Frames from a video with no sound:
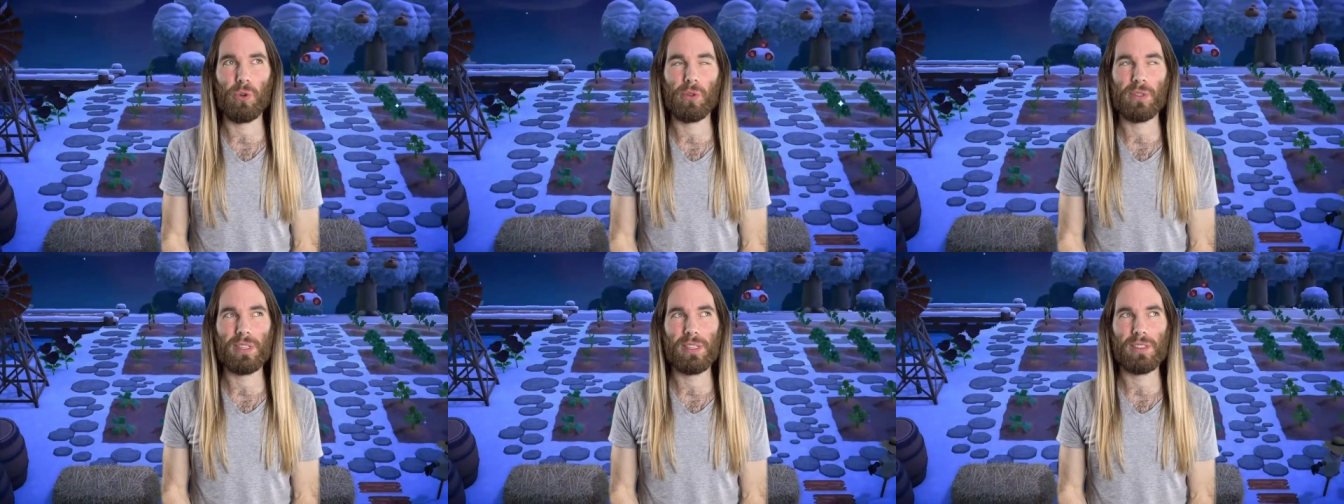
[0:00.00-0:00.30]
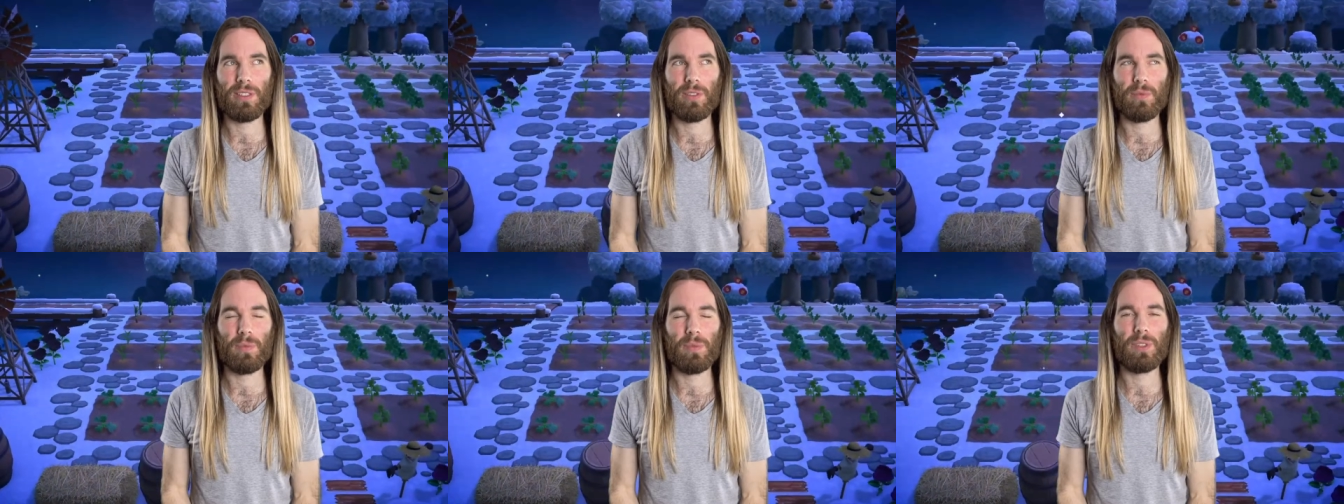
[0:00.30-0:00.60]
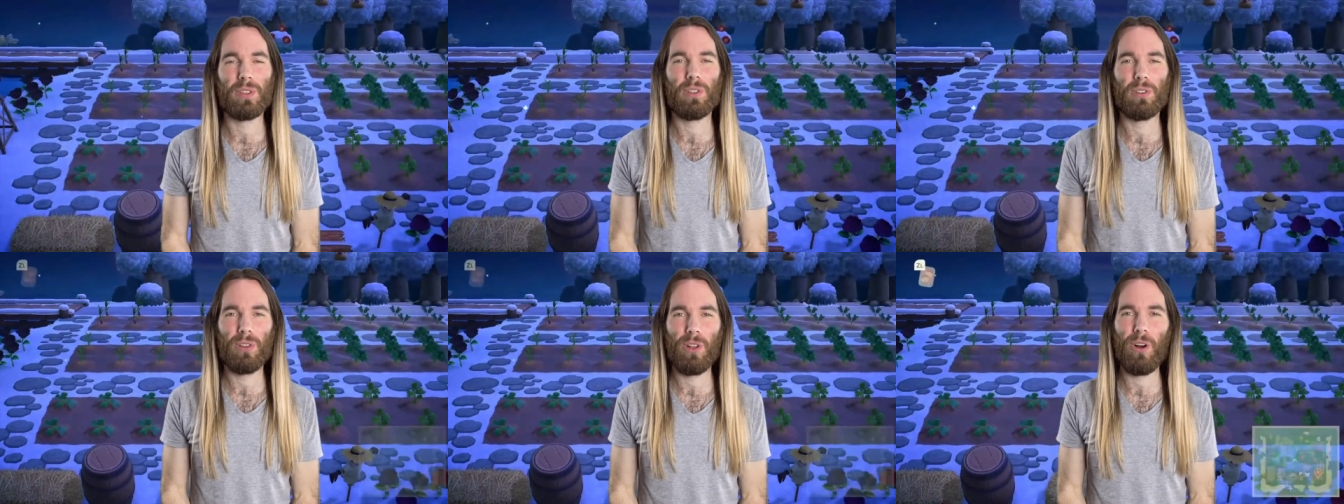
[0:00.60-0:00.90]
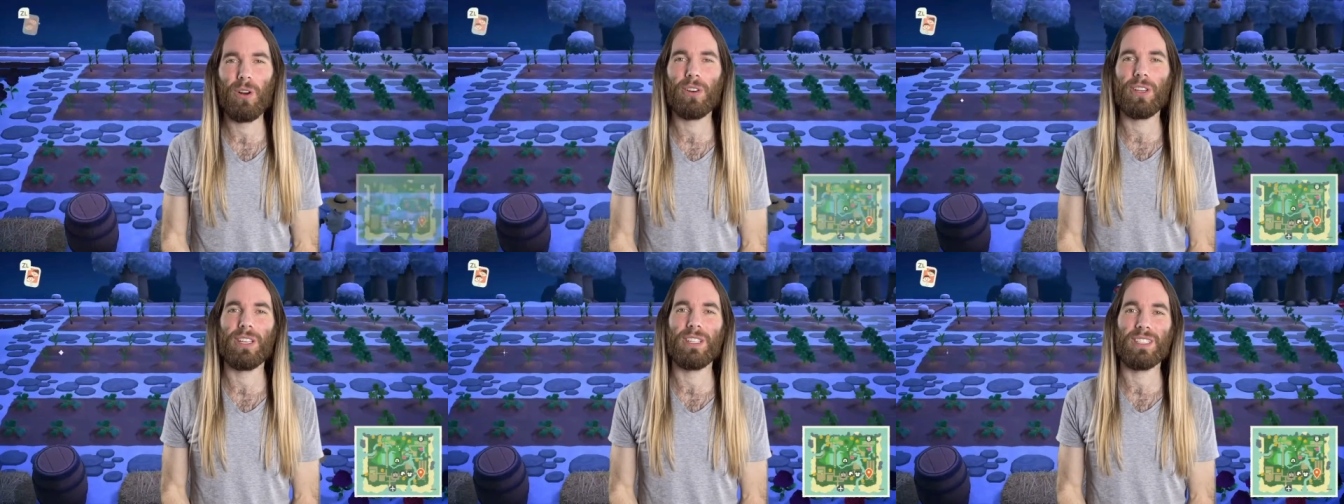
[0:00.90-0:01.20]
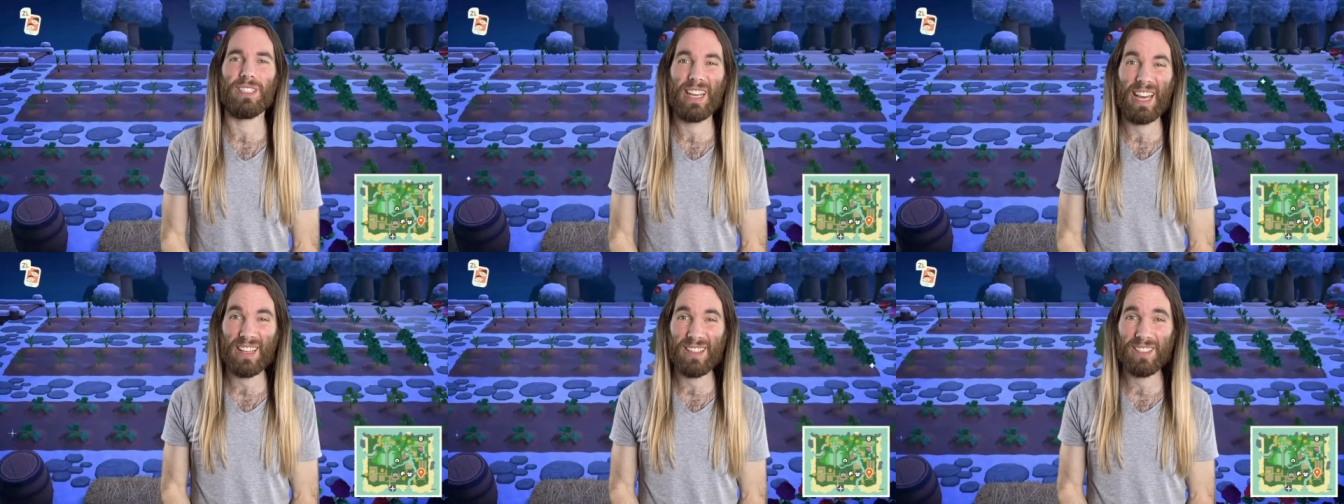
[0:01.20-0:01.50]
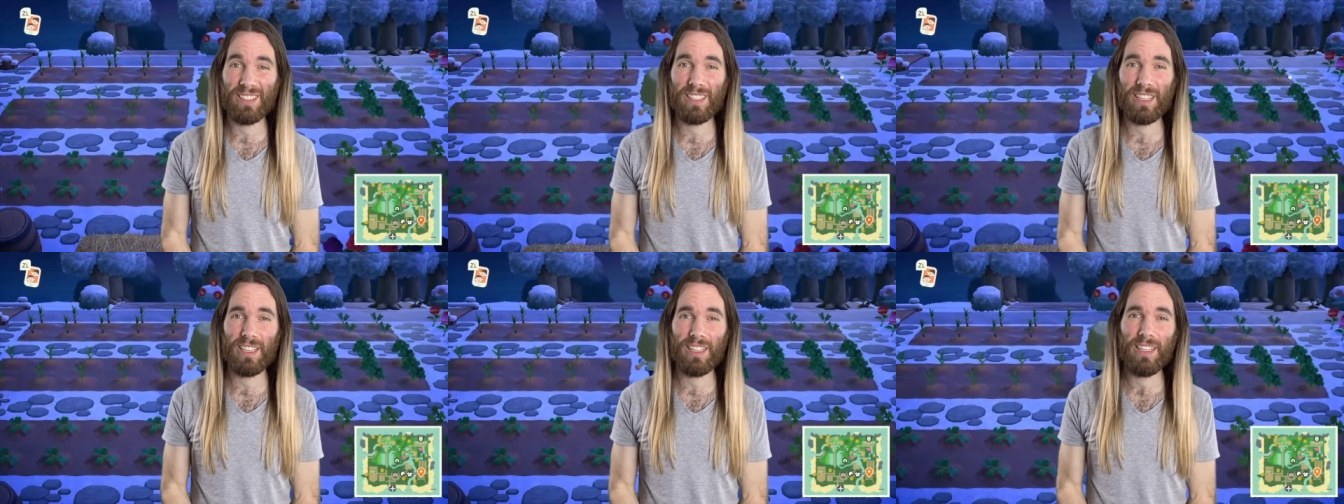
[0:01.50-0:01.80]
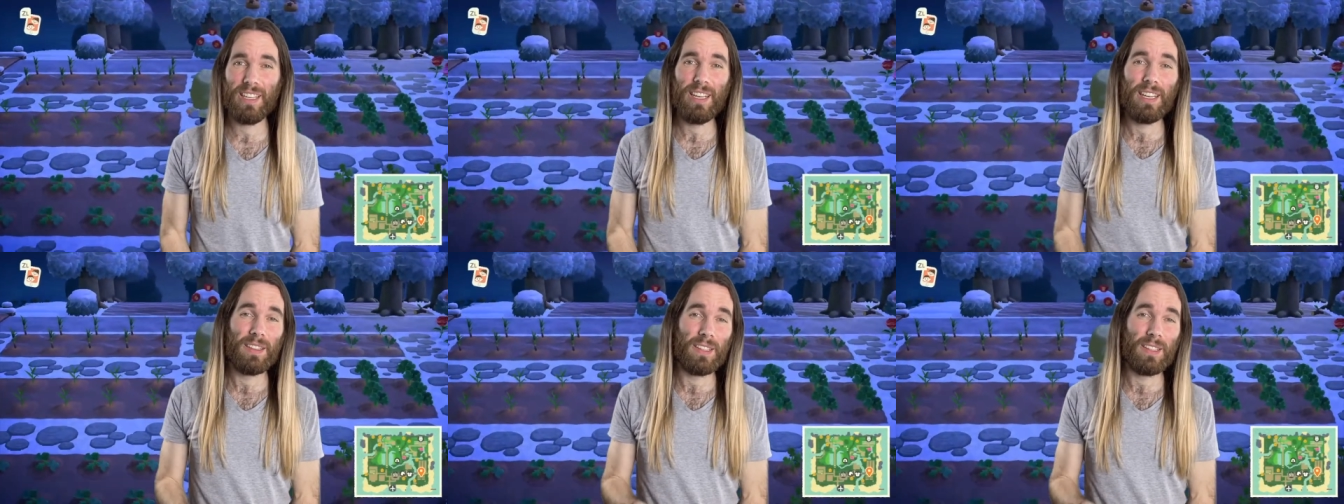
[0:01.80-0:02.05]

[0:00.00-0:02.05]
system's clock and calendar.